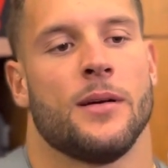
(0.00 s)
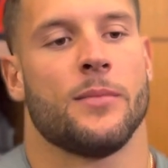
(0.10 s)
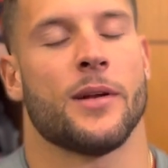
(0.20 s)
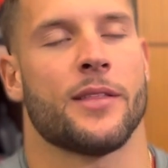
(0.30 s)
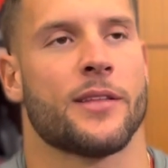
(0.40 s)

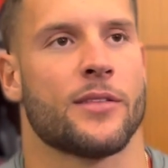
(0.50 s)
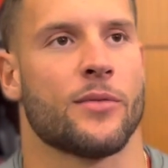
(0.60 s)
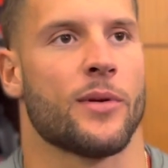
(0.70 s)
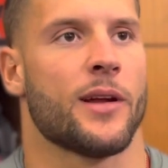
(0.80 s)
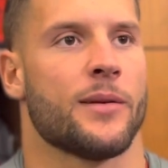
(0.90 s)
But I think the
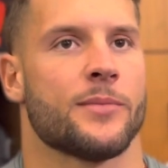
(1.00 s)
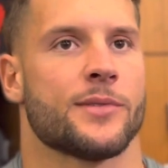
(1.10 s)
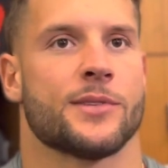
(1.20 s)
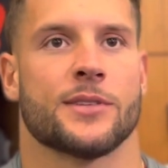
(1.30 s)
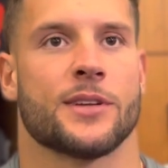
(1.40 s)

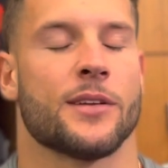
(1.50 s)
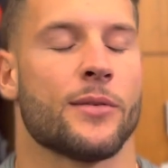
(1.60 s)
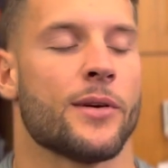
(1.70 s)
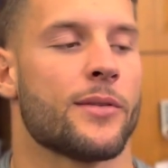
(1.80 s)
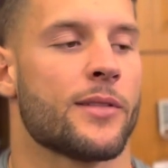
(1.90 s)
Rams just get
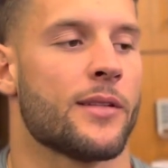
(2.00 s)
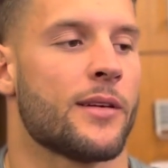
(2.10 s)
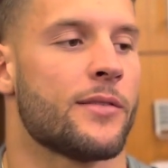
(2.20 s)
away with a lot